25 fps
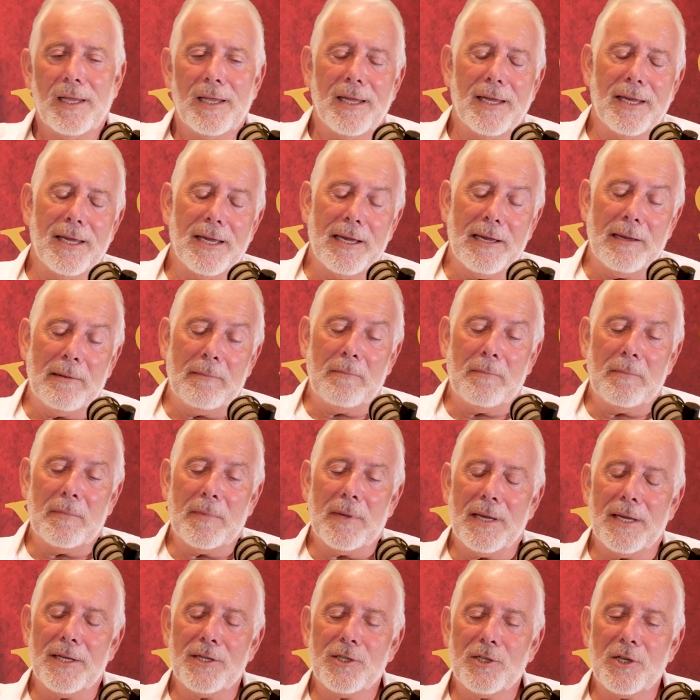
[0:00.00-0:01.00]

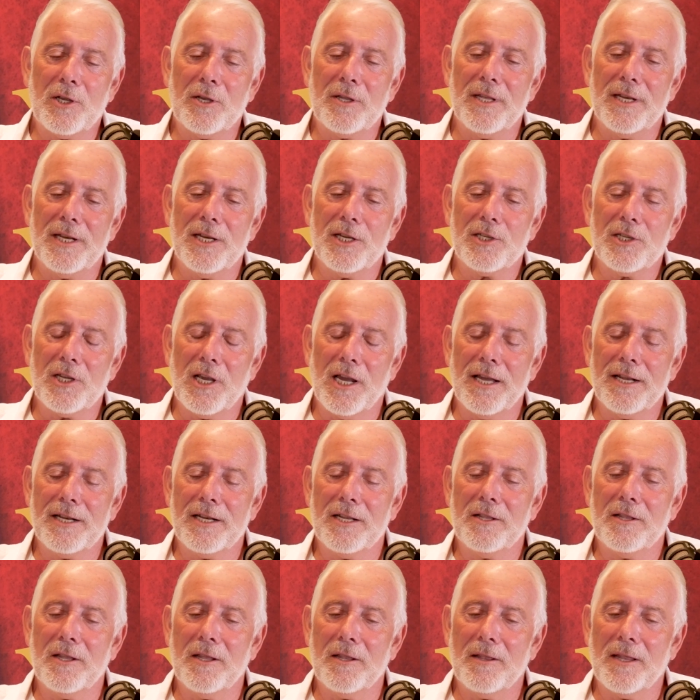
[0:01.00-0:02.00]
And so they
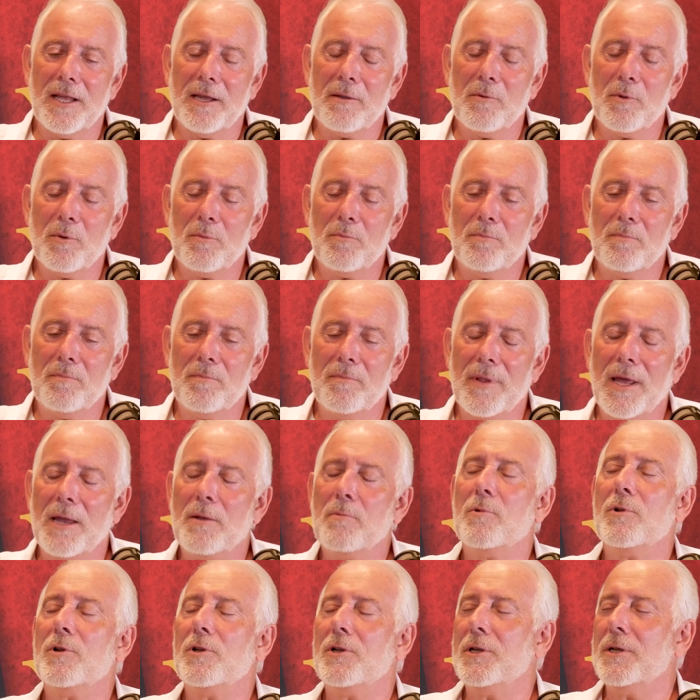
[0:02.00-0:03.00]
decided that they
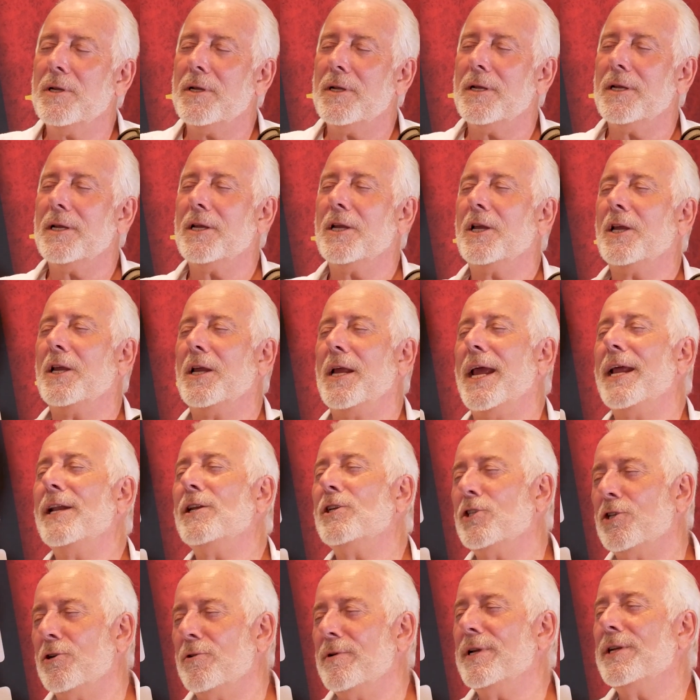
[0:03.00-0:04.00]
would
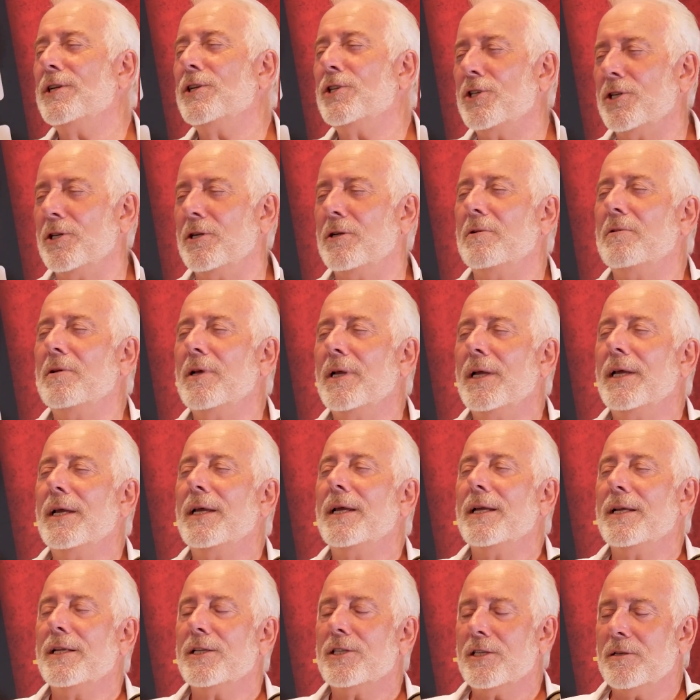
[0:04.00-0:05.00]
enter into
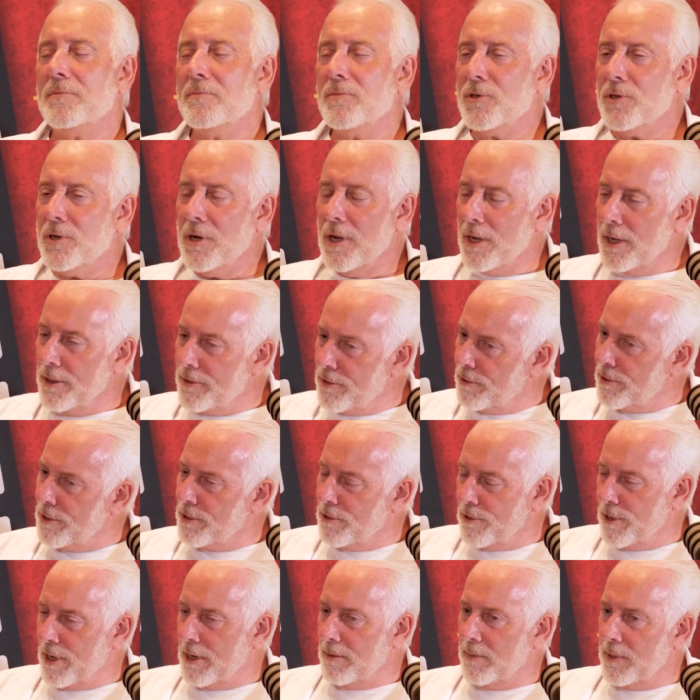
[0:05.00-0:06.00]
some other
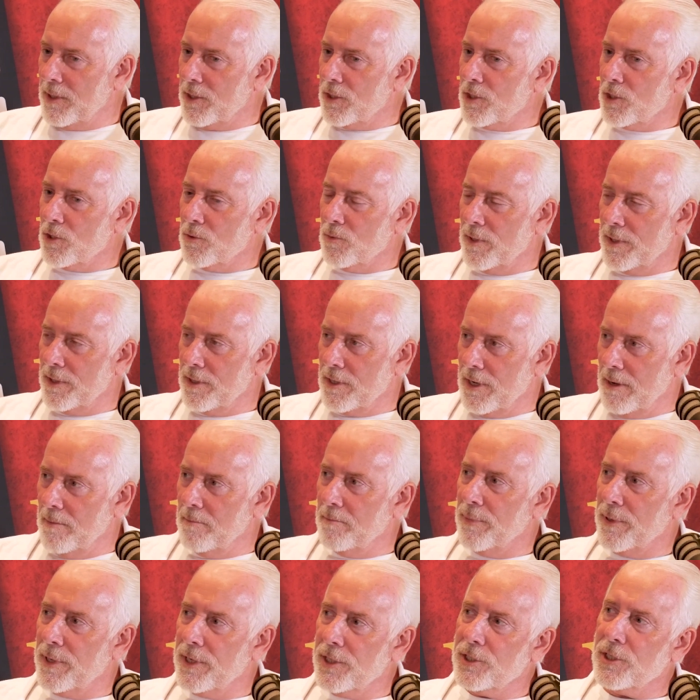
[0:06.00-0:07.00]
agreements with
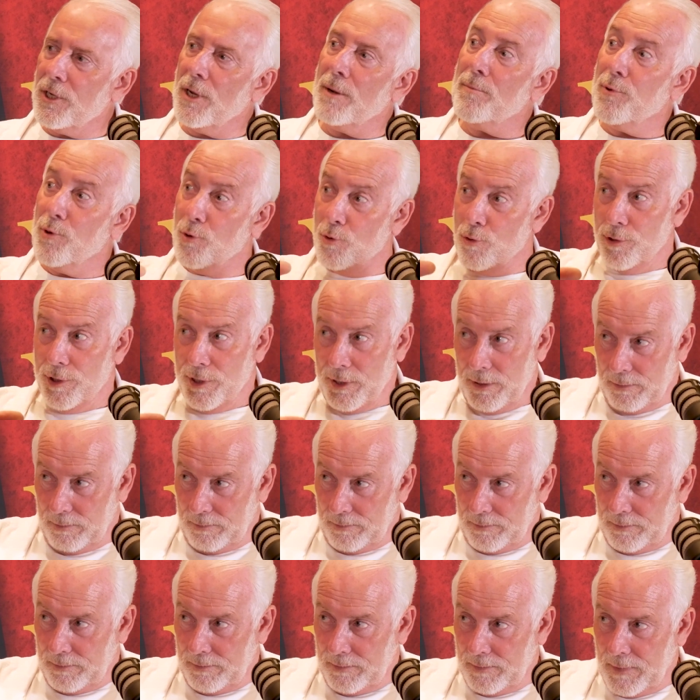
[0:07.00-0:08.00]
companies abroad,
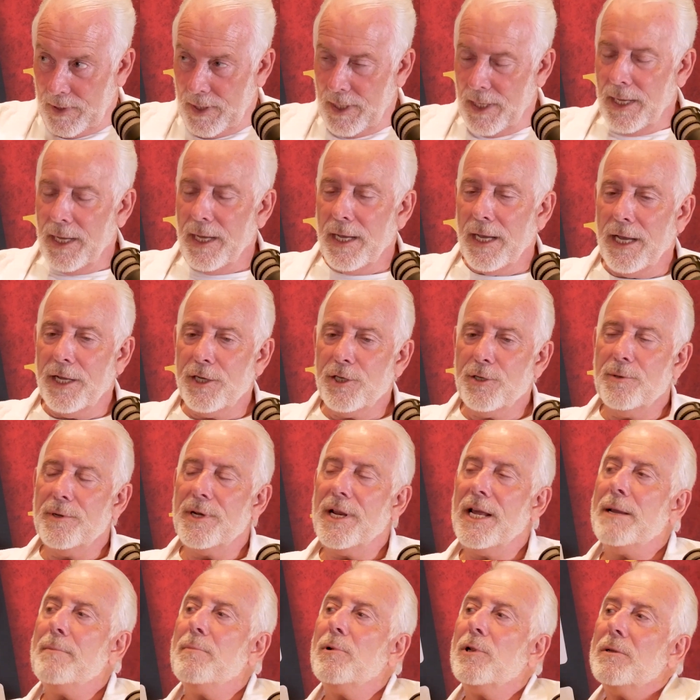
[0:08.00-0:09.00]
and to
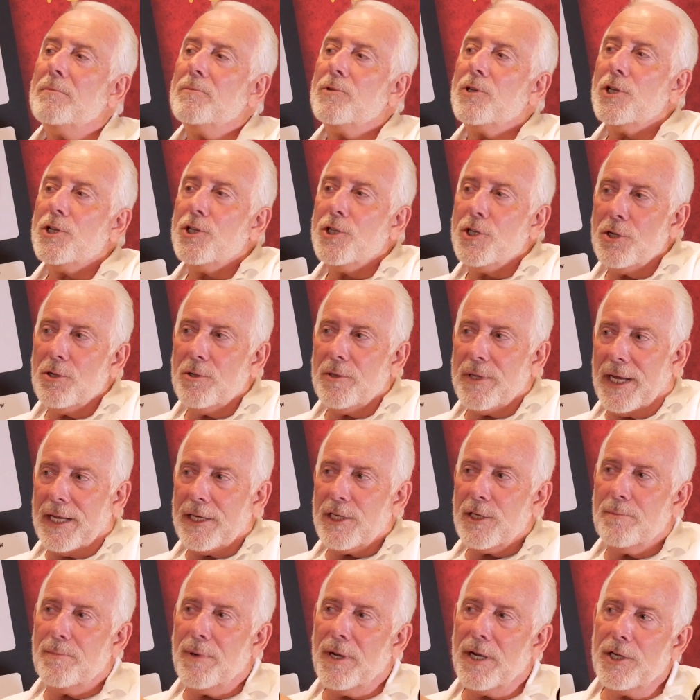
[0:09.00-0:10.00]
enable them to do
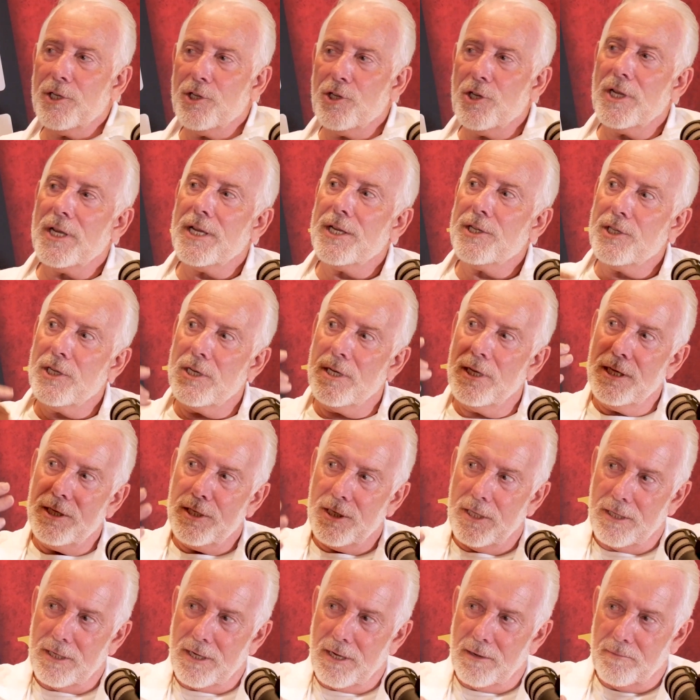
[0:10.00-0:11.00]
that, to buy shares in these
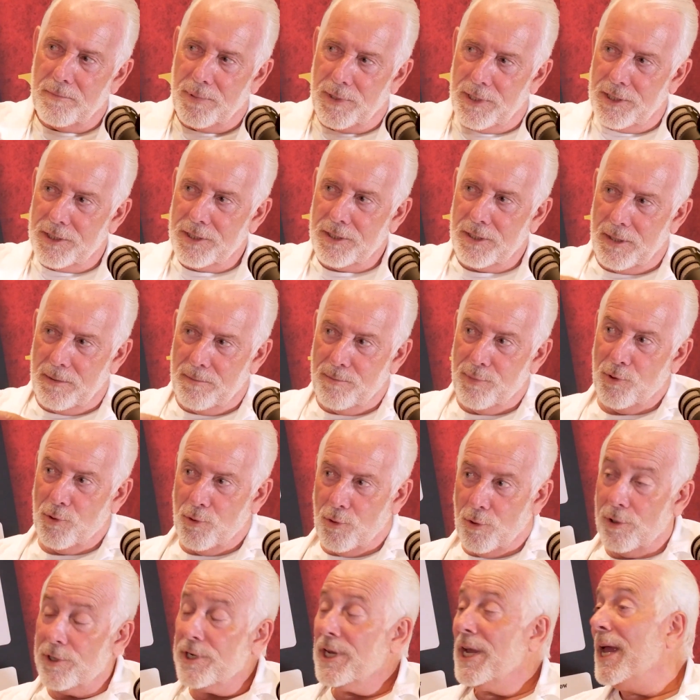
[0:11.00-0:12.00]
other companies
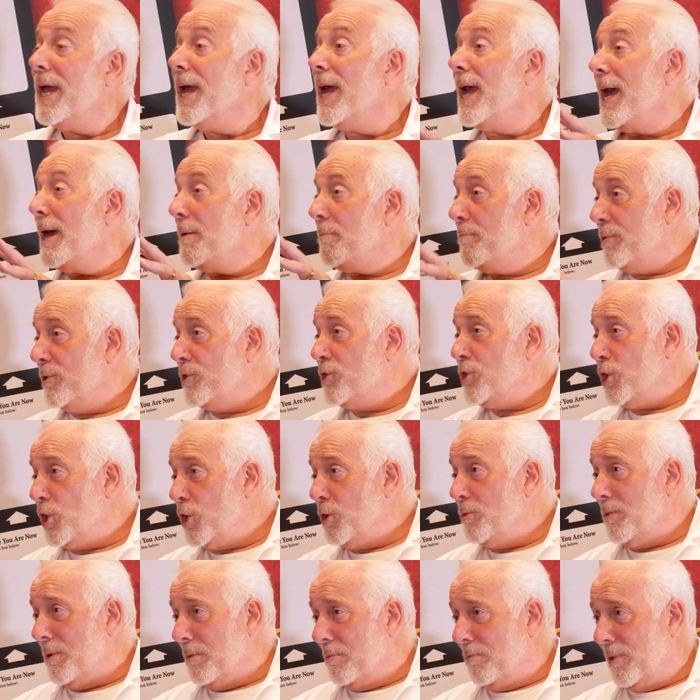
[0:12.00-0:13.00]
abroad, and
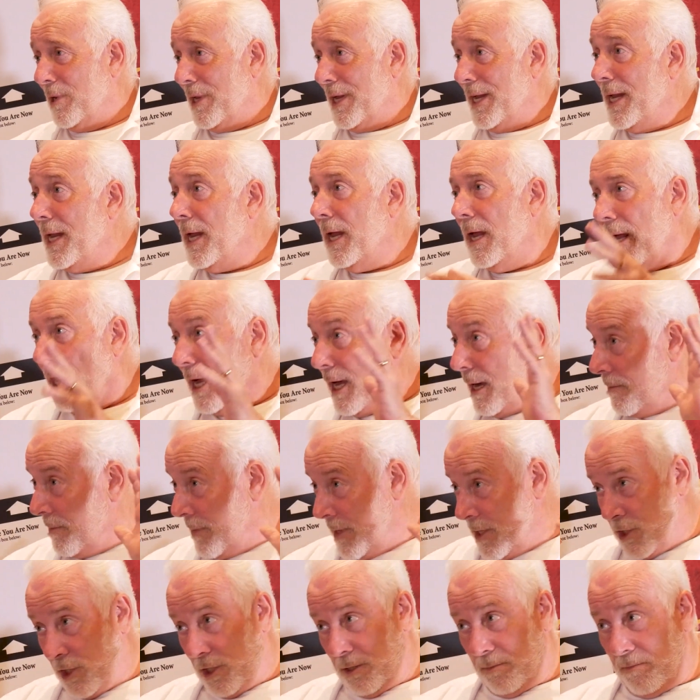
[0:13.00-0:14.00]
presumably,
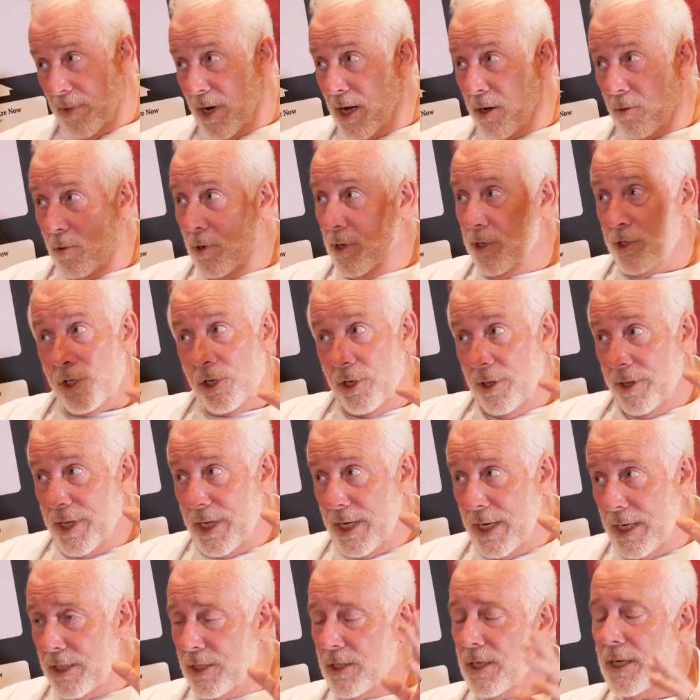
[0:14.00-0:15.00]
this is my words, not
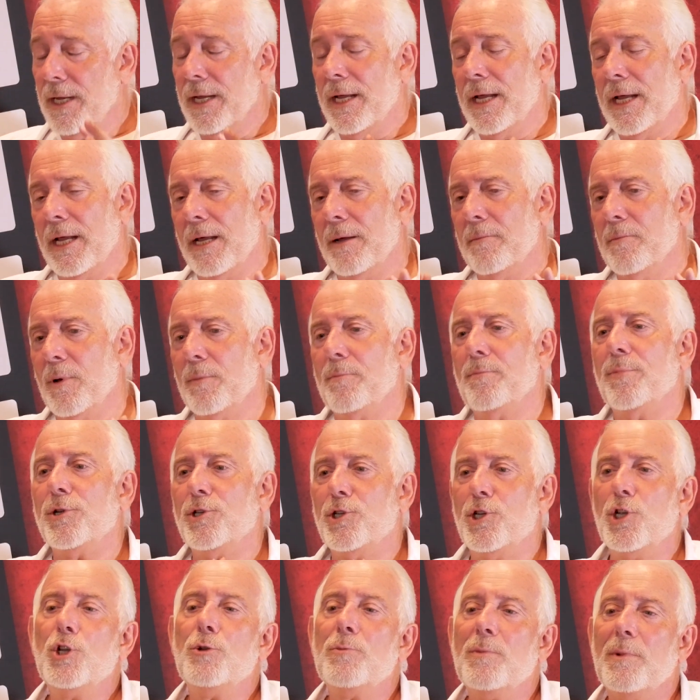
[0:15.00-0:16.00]
theirs, but
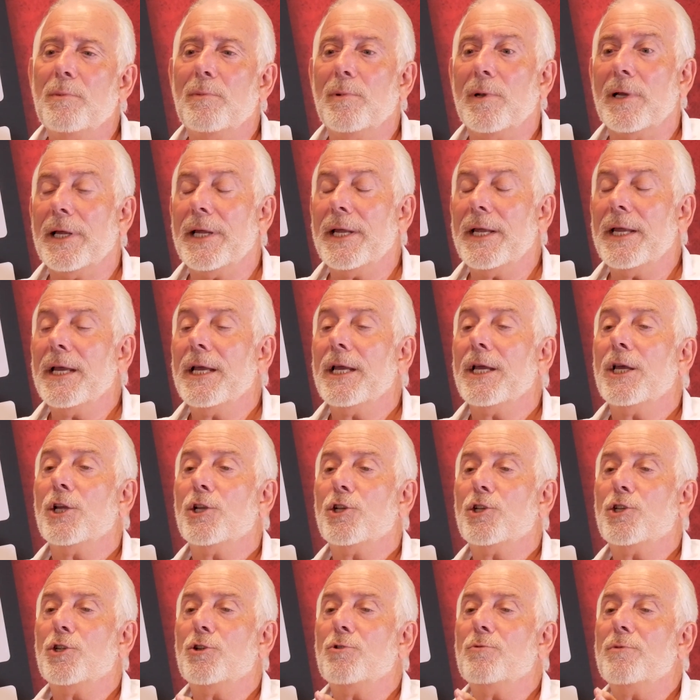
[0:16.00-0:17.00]
presumably
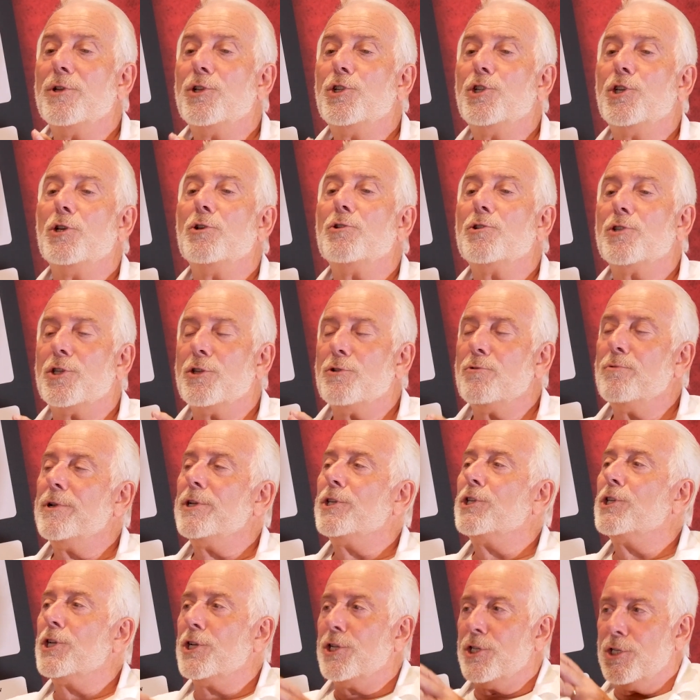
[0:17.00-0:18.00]
to reduce the
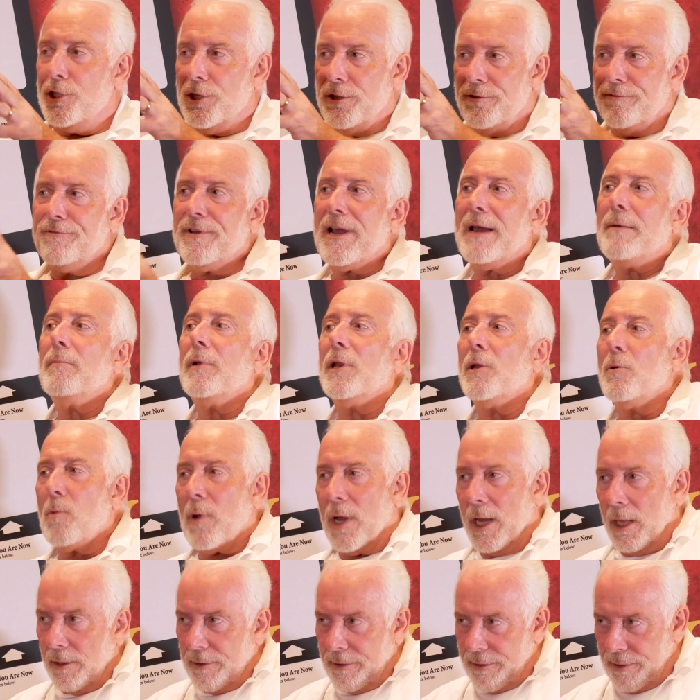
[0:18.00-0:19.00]
risk to the family
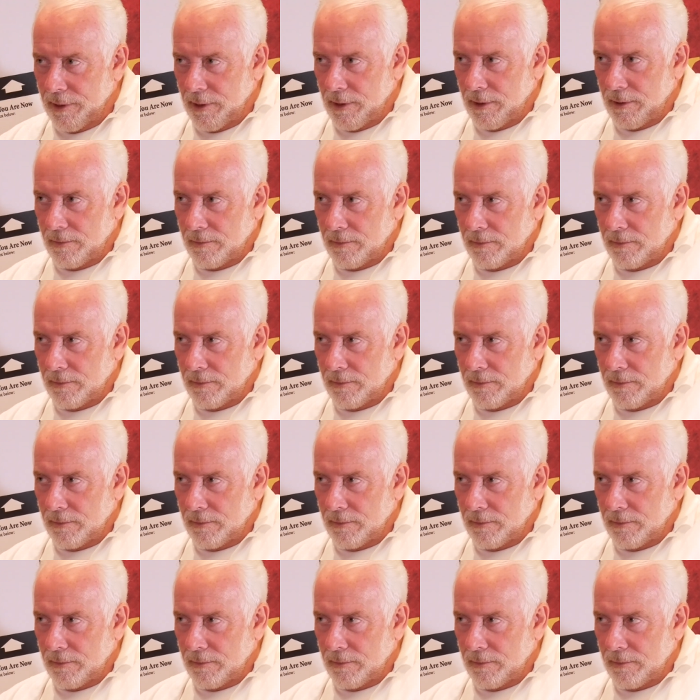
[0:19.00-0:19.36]
wealth,